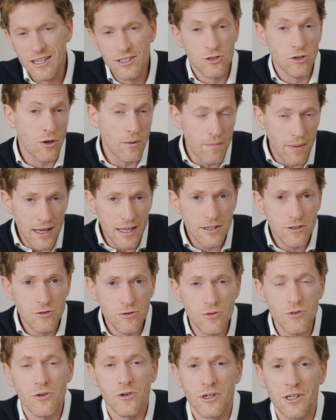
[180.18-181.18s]
So a bad
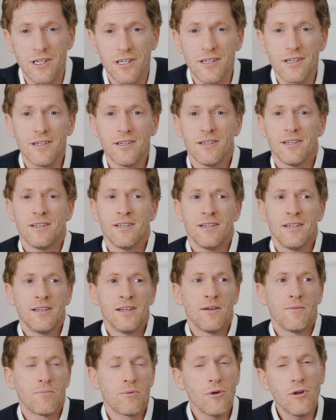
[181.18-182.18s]
drawing
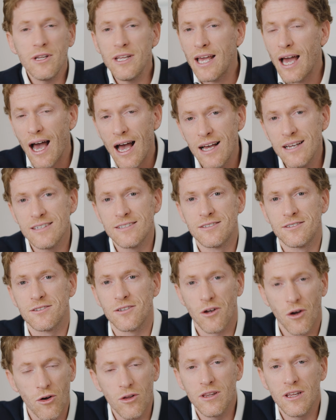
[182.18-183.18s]
probably has
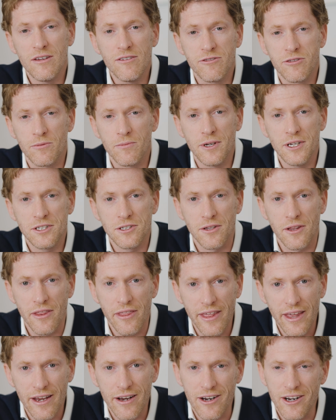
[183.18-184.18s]
all the information
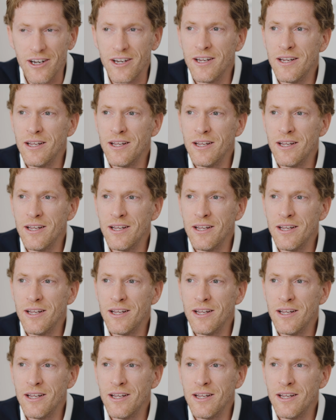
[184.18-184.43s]
there,